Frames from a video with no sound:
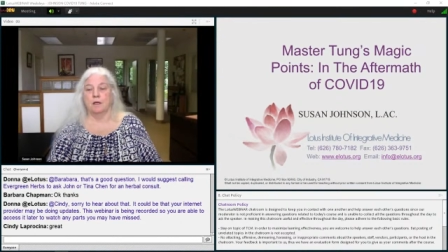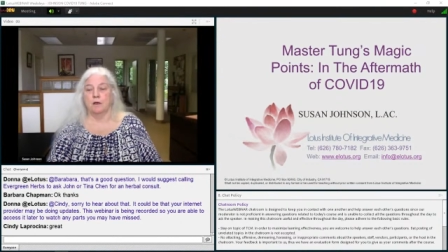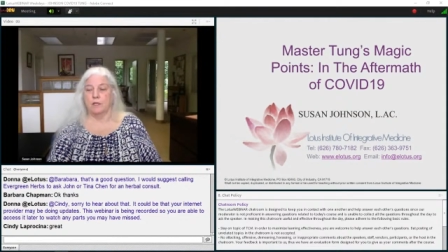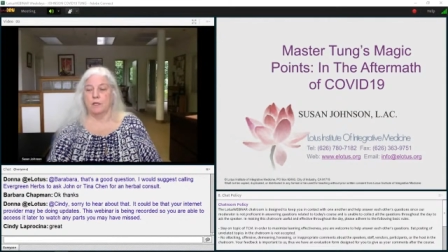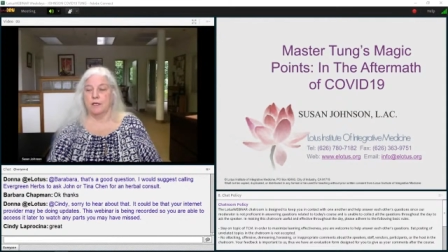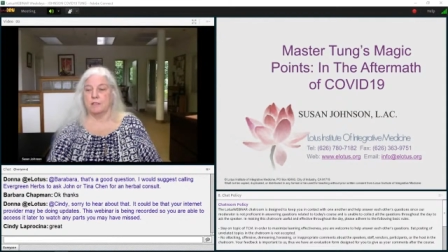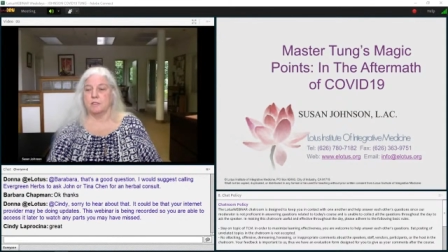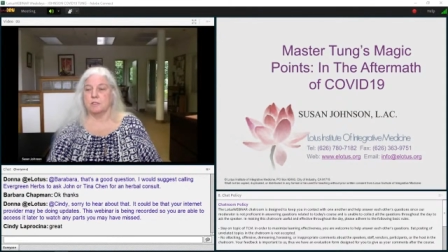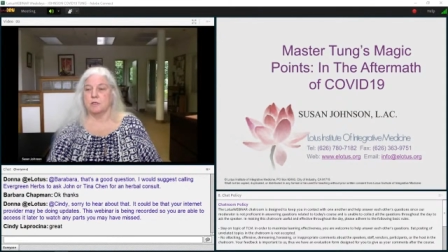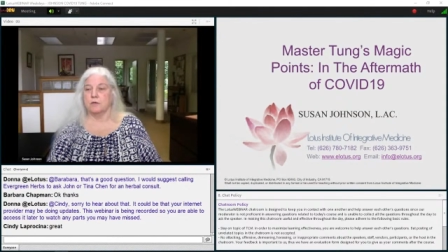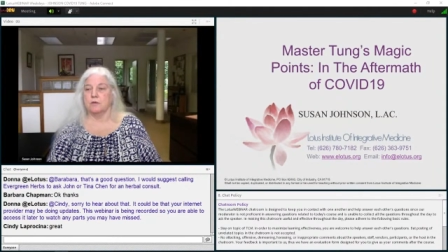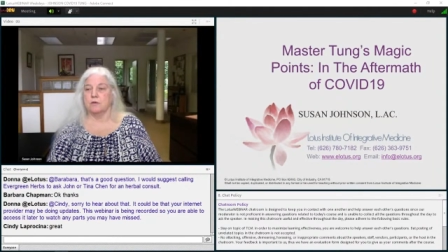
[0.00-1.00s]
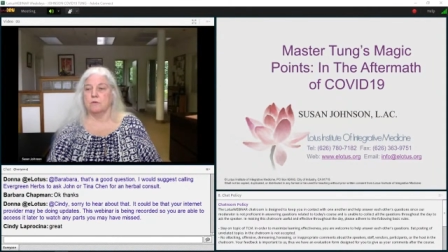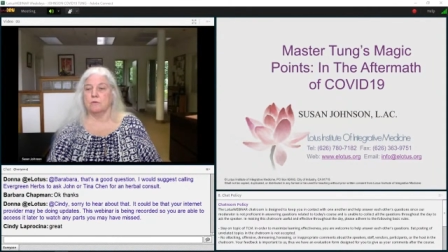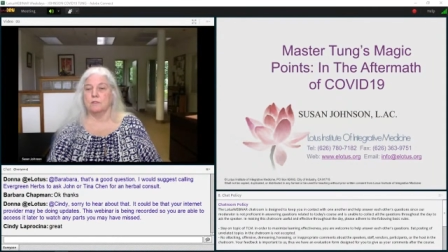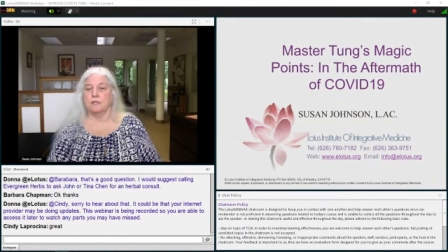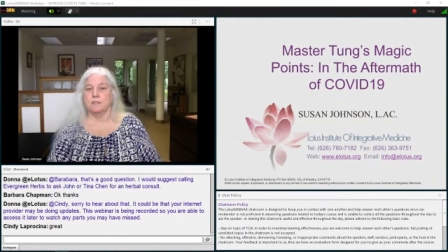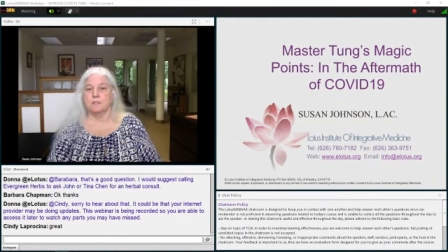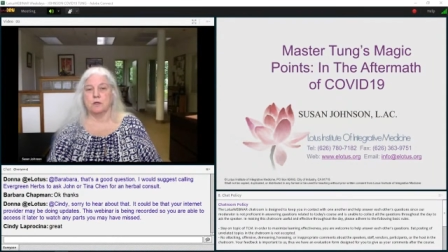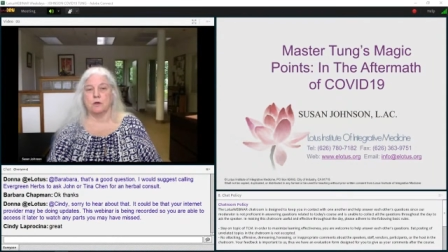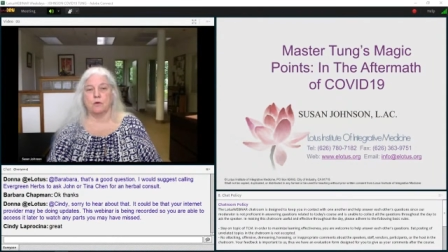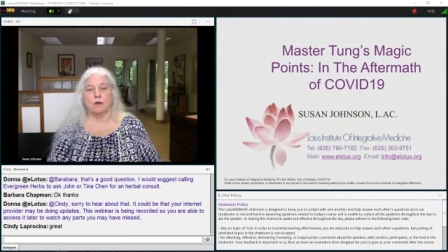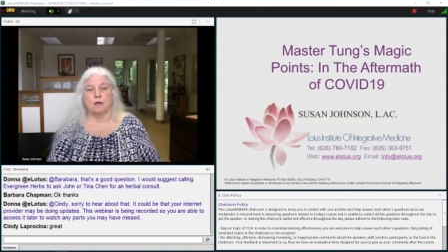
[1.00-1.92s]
Okay, so let's go